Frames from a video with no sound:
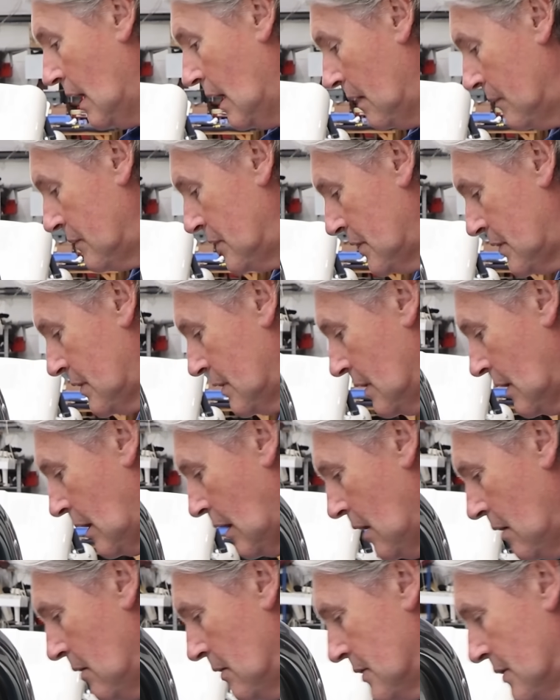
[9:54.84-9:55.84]
I'm just going to
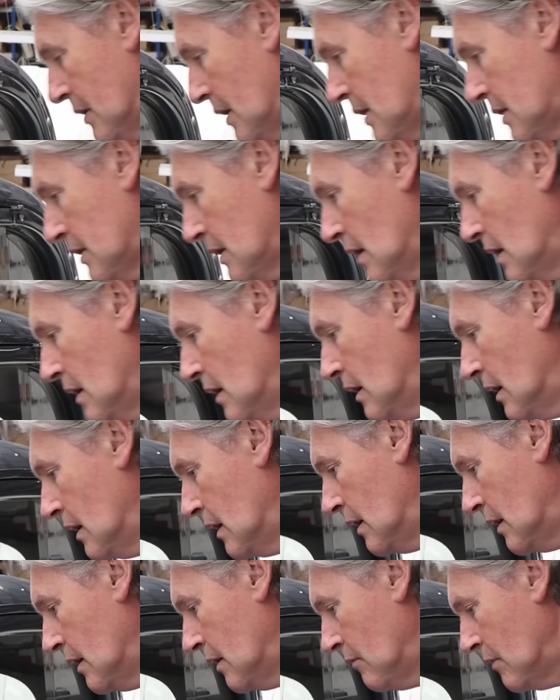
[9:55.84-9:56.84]
close this
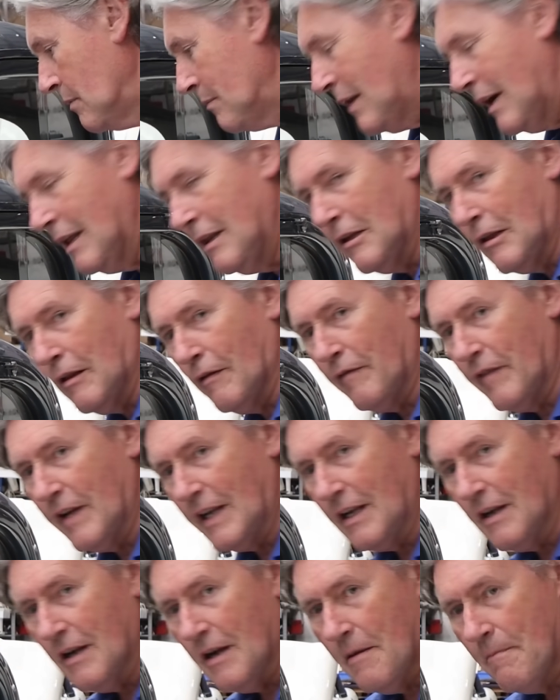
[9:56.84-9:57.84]
with my little
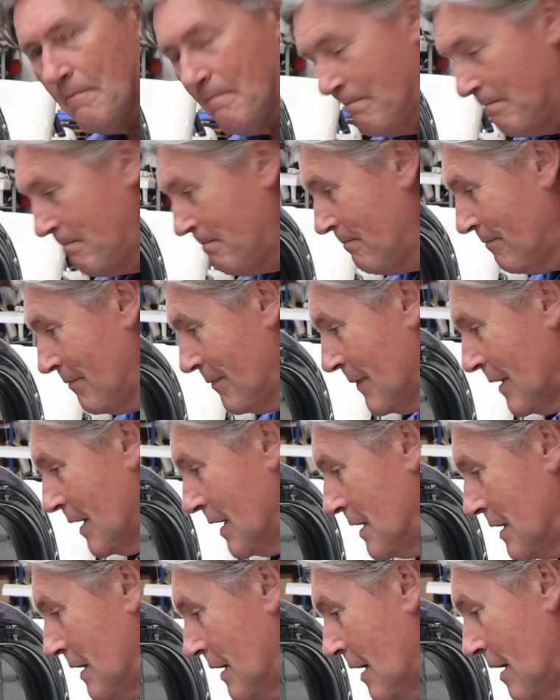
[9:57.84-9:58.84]
finger. There
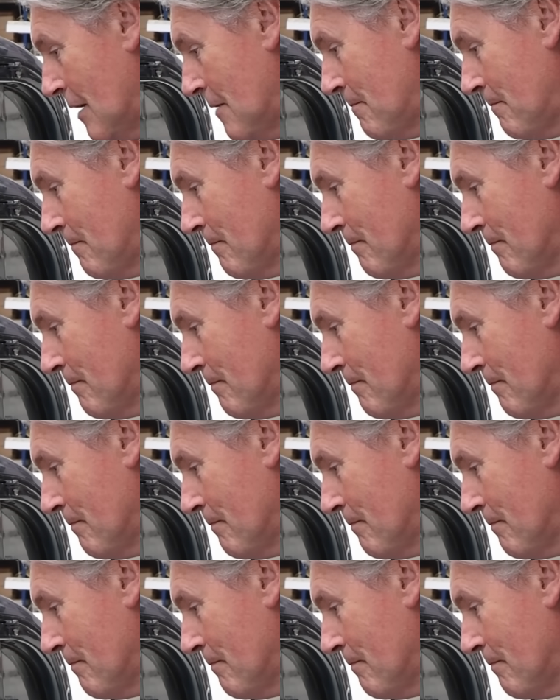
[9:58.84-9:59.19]
you go.